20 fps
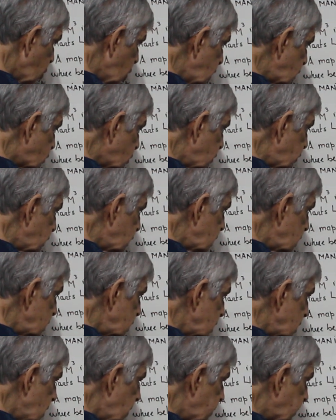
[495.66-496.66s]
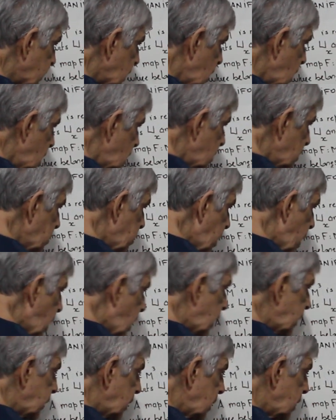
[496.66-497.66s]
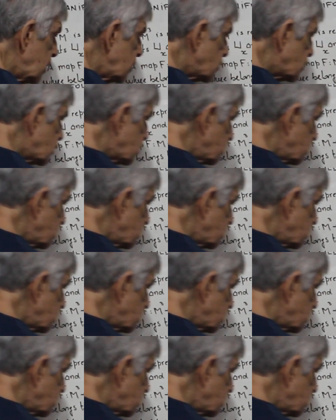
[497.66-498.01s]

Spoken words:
point over here by a